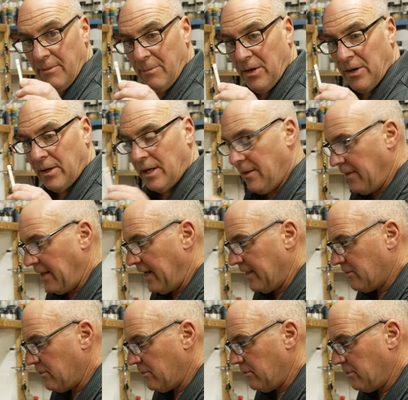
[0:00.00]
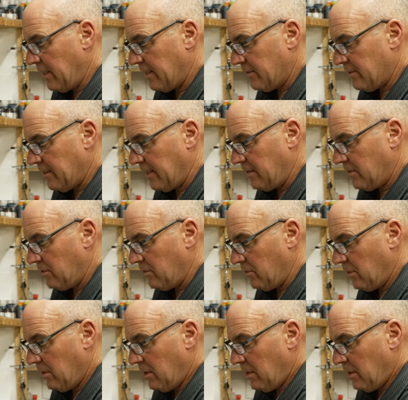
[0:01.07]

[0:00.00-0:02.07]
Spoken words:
a mark on that too, that side too.